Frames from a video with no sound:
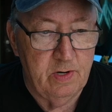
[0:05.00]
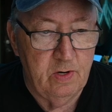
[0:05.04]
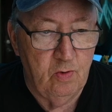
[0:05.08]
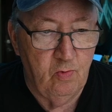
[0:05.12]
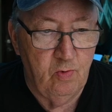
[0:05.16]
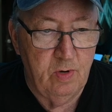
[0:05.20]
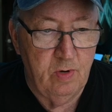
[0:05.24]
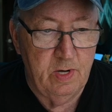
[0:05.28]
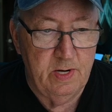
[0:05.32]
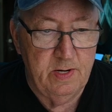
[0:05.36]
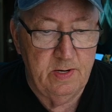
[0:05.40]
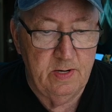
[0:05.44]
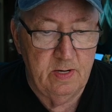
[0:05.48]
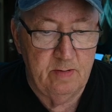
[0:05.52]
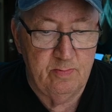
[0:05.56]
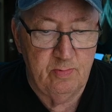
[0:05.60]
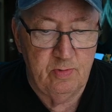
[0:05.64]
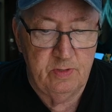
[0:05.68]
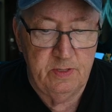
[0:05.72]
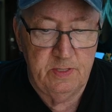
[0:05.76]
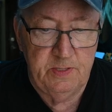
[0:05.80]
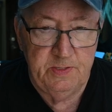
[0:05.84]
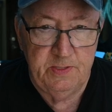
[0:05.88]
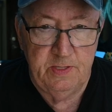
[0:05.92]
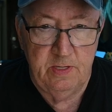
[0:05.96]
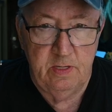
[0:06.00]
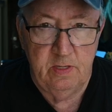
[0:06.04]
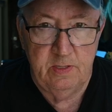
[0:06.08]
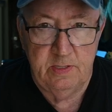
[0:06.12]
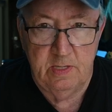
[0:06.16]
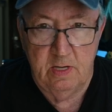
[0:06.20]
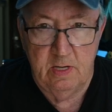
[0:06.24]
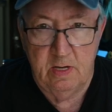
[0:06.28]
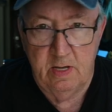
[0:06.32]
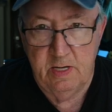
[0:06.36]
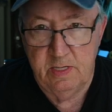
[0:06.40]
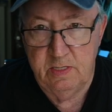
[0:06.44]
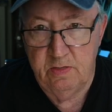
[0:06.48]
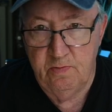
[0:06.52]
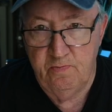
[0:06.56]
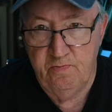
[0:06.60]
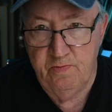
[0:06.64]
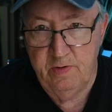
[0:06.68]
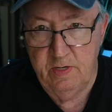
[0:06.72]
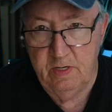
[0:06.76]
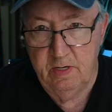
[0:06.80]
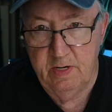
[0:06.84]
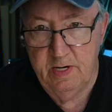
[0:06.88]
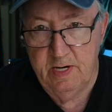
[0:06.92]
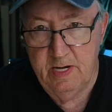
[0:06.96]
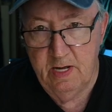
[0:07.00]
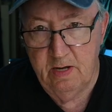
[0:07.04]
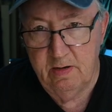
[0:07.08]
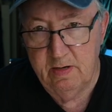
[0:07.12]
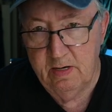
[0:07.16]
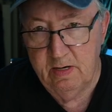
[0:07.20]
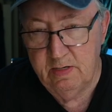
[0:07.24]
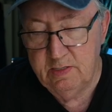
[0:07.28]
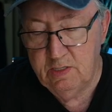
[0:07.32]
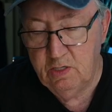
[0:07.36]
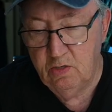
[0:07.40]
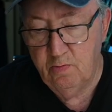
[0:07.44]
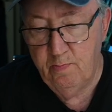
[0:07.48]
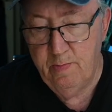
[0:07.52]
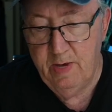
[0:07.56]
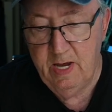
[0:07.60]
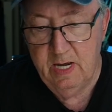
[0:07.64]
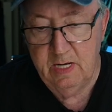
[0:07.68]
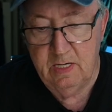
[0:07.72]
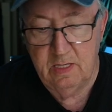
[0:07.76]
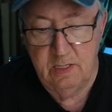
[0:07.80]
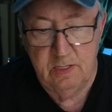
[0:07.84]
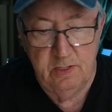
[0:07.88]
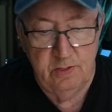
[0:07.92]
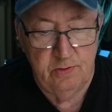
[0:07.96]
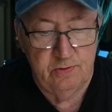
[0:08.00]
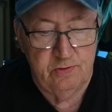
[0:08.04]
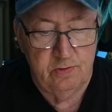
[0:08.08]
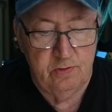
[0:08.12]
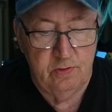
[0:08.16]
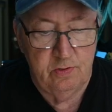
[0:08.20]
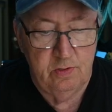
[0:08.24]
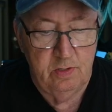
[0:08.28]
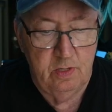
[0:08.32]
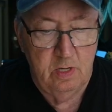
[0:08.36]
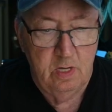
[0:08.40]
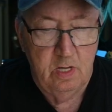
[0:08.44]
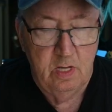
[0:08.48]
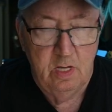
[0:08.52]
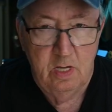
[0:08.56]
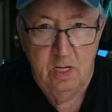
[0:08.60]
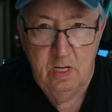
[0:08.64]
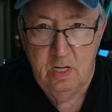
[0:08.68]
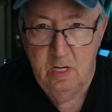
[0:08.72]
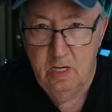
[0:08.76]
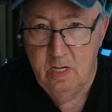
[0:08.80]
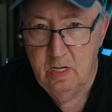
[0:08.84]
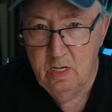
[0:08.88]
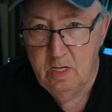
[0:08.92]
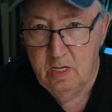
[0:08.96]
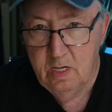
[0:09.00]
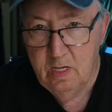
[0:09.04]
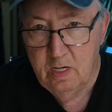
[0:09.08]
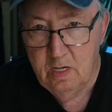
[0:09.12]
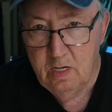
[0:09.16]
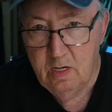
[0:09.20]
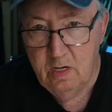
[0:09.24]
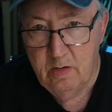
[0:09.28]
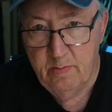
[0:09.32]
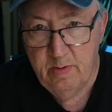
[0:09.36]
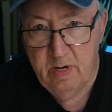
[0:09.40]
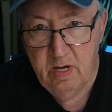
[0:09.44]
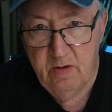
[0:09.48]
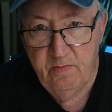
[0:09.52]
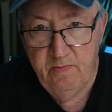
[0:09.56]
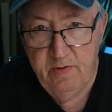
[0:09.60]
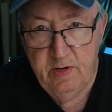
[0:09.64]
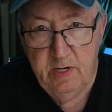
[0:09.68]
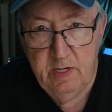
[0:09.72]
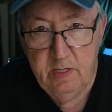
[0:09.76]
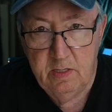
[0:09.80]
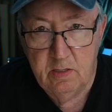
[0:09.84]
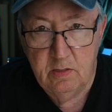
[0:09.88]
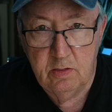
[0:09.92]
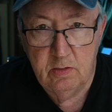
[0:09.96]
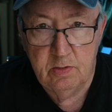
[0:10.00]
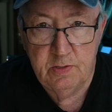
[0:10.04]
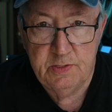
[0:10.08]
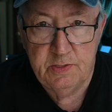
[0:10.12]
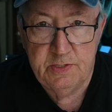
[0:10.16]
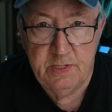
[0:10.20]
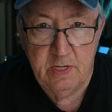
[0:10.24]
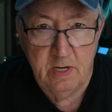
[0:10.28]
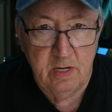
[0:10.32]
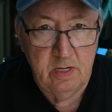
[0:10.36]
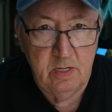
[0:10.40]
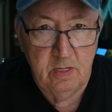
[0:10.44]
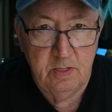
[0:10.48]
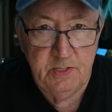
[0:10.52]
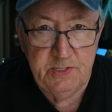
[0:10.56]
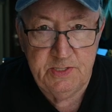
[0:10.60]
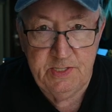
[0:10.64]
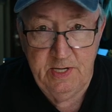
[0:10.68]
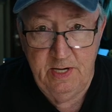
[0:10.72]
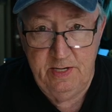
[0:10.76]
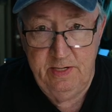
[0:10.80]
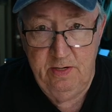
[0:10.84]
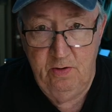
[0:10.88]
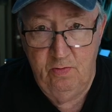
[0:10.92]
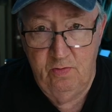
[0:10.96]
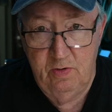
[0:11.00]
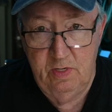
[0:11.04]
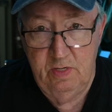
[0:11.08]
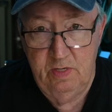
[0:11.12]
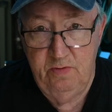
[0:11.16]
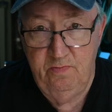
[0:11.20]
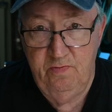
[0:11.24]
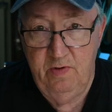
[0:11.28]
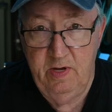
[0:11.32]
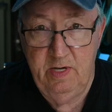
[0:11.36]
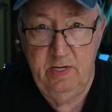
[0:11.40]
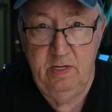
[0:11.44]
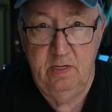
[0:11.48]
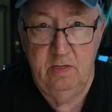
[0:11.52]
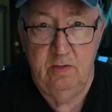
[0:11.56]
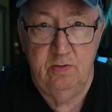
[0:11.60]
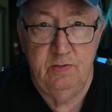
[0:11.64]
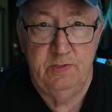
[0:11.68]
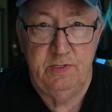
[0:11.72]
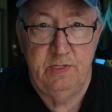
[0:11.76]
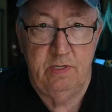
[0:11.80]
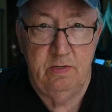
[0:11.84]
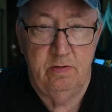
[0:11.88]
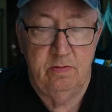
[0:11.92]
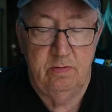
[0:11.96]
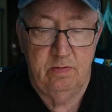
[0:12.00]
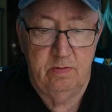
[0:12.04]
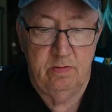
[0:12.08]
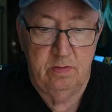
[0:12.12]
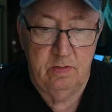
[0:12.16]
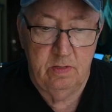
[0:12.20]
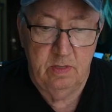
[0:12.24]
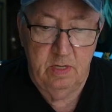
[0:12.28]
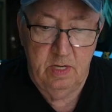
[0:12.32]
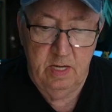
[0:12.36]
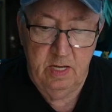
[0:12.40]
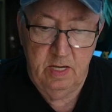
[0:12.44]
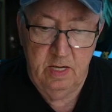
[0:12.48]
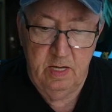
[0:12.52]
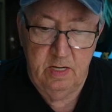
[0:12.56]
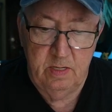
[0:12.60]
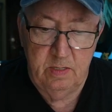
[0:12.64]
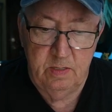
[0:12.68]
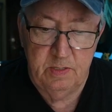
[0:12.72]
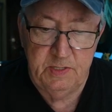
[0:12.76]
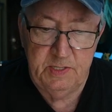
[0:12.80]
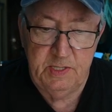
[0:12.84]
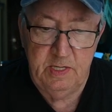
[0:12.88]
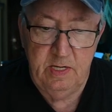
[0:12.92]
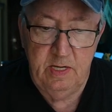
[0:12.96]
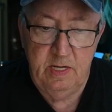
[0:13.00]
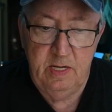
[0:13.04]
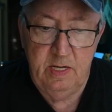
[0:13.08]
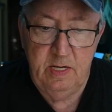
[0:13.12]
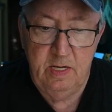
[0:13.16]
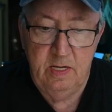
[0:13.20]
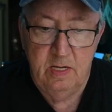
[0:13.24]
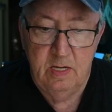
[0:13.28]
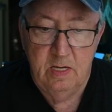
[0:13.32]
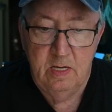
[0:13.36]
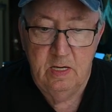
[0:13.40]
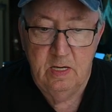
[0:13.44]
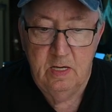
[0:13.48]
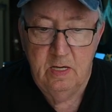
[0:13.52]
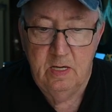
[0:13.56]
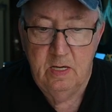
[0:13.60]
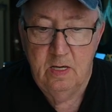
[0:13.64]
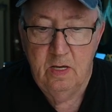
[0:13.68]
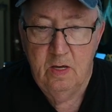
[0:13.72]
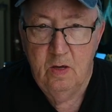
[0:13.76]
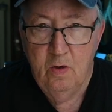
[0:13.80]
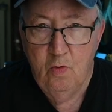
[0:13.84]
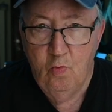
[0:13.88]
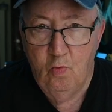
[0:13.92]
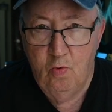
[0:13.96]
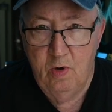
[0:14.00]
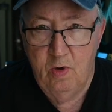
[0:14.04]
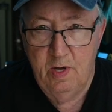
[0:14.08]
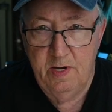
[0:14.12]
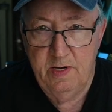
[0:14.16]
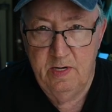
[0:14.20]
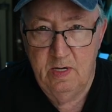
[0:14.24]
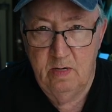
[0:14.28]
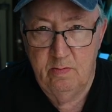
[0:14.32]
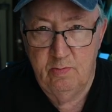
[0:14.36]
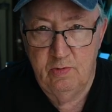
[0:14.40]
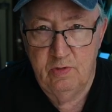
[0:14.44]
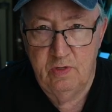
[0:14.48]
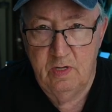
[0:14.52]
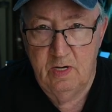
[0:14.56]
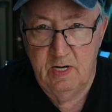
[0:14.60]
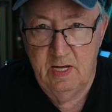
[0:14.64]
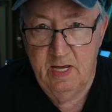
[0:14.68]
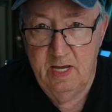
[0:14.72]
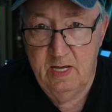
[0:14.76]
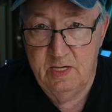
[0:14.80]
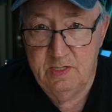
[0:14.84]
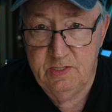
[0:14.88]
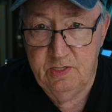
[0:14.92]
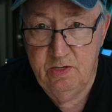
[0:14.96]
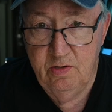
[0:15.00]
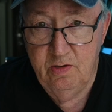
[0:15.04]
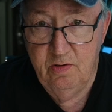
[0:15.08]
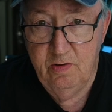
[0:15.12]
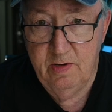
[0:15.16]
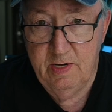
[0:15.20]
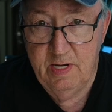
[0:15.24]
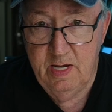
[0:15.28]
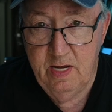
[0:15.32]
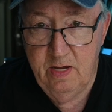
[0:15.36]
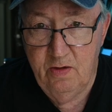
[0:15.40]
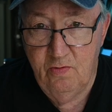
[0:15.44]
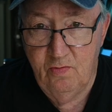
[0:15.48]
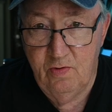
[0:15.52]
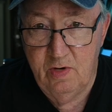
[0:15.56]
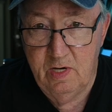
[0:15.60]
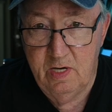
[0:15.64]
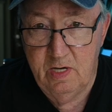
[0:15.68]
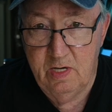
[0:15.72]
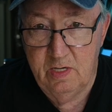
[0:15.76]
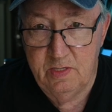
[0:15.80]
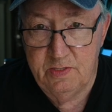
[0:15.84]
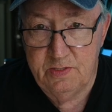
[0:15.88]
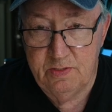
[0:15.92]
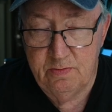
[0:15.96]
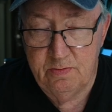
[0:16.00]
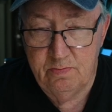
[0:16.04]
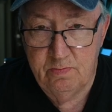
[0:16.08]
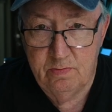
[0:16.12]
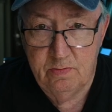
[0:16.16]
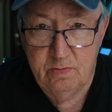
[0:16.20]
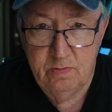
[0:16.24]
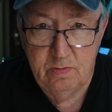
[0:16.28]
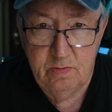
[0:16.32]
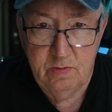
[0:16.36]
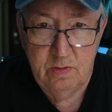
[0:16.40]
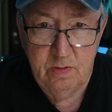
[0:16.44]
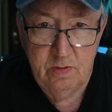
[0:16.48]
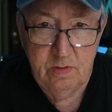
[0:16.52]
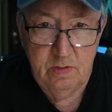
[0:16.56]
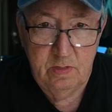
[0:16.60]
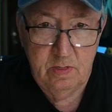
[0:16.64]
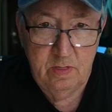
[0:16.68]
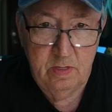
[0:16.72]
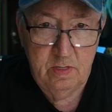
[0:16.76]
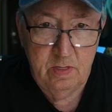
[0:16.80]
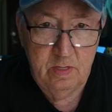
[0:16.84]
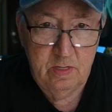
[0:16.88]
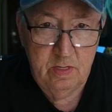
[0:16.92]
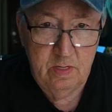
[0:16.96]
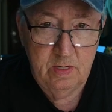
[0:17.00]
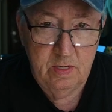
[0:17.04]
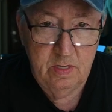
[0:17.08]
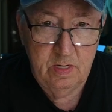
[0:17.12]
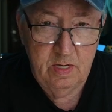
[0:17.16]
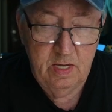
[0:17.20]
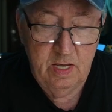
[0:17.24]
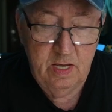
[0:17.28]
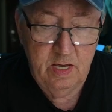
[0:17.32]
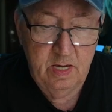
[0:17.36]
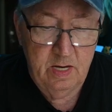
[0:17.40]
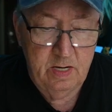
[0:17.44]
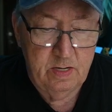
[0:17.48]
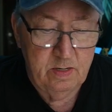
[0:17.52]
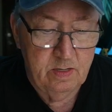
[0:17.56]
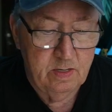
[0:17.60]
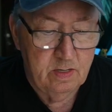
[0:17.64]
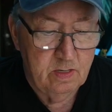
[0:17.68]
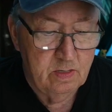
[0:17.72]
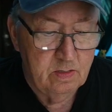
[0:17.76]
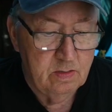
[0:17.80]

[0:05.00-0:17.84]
know what number this is. I'll have to figure it out. I have to go back and look through all my videos, one hundred sixty-one videos, and see what number the last Q and A was. And